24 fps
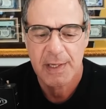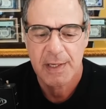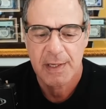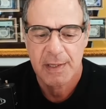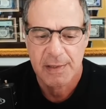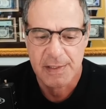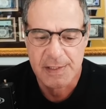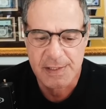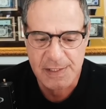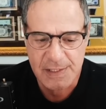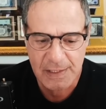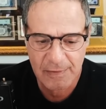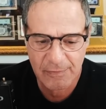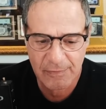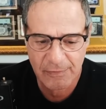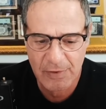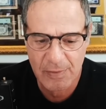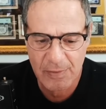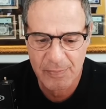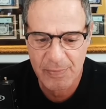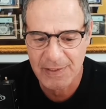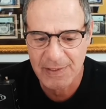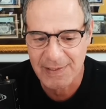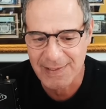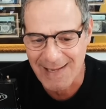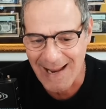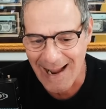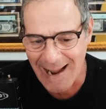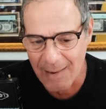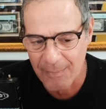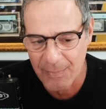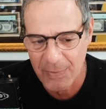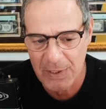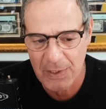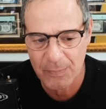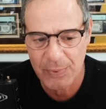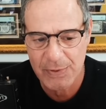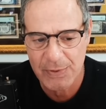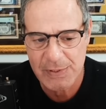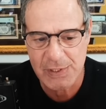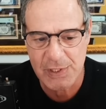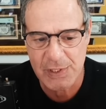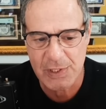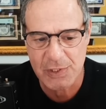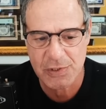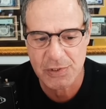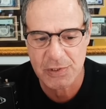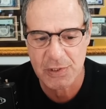This gives them the dominant
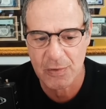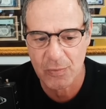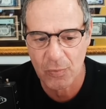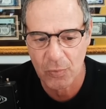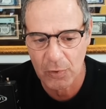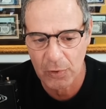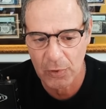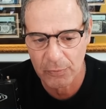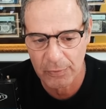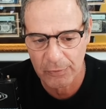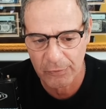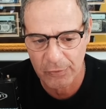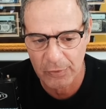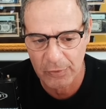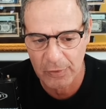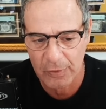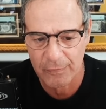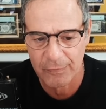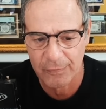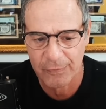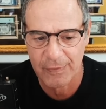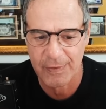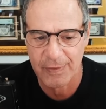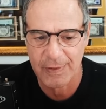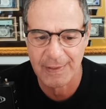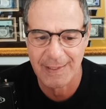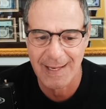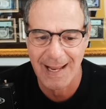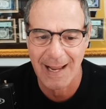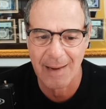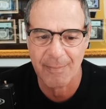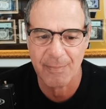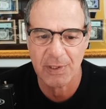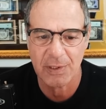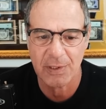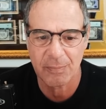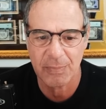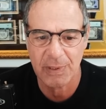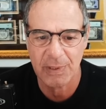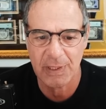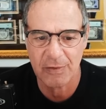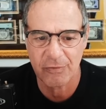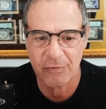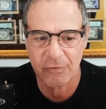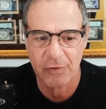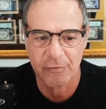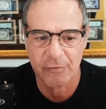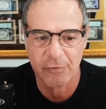position in world reserves and the dominant
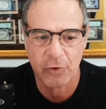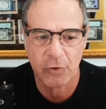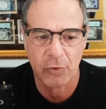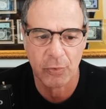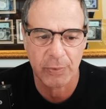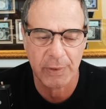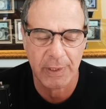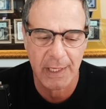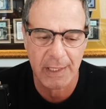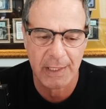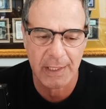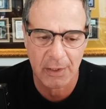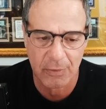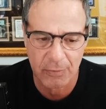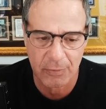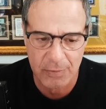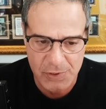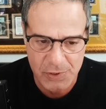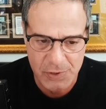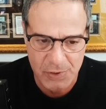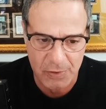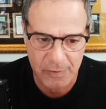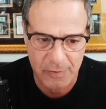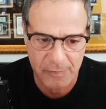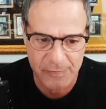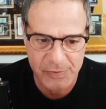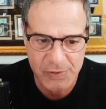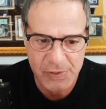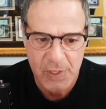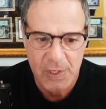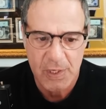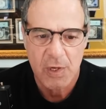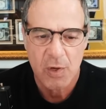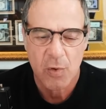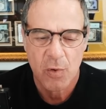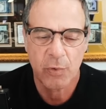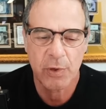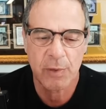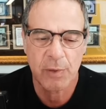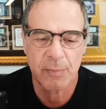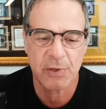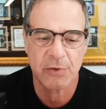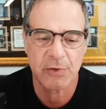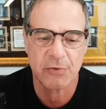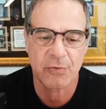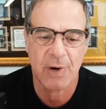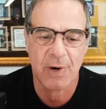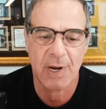means of creating reserves. We've
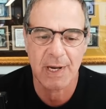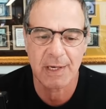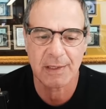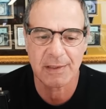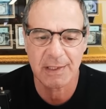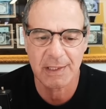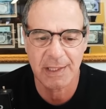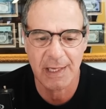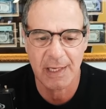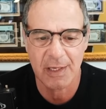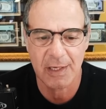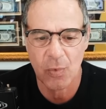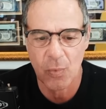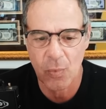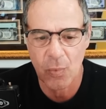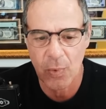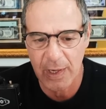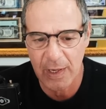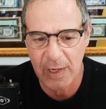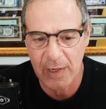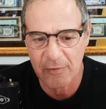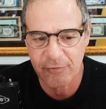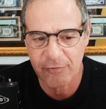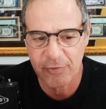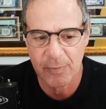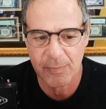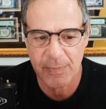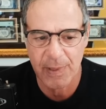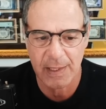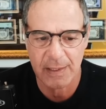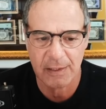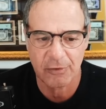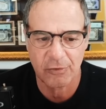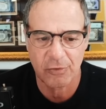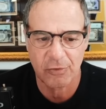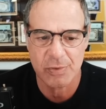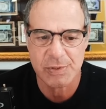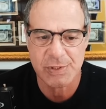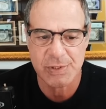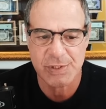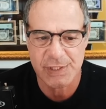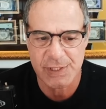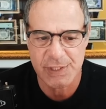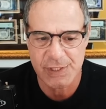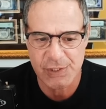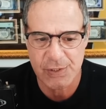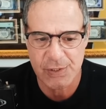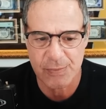been trying to get away from that into a
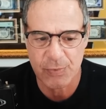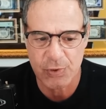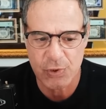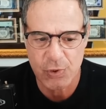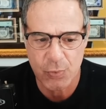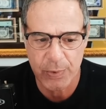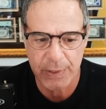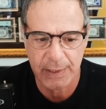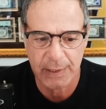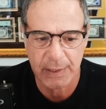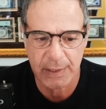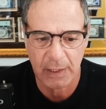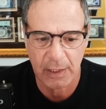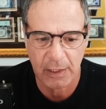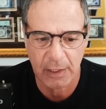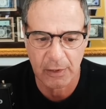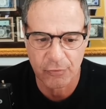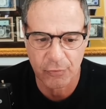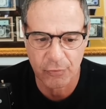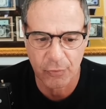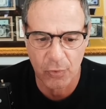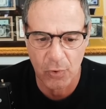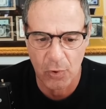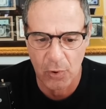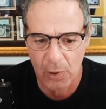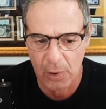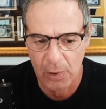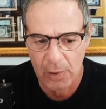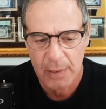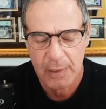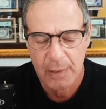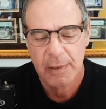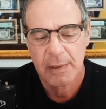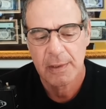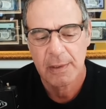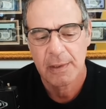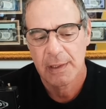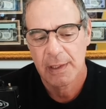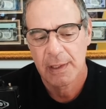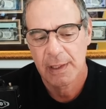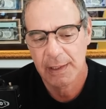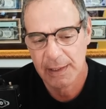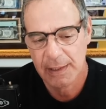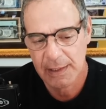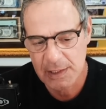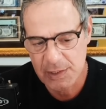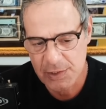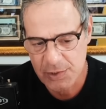system which we can control. And
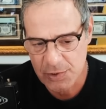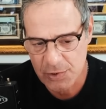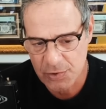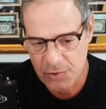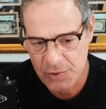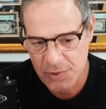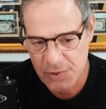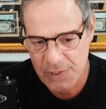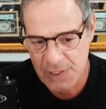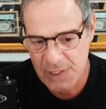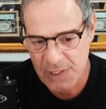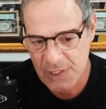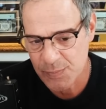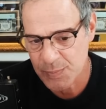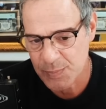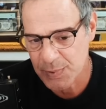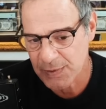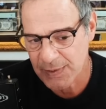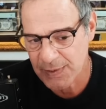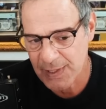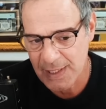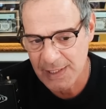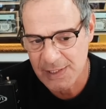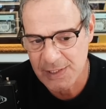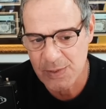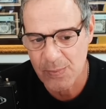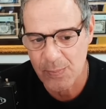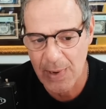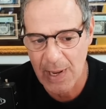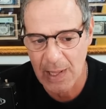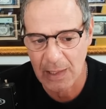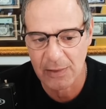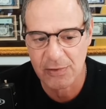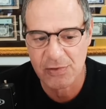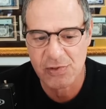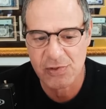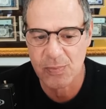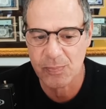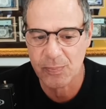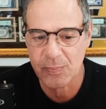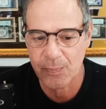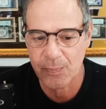Kissinger says, but that's a balance of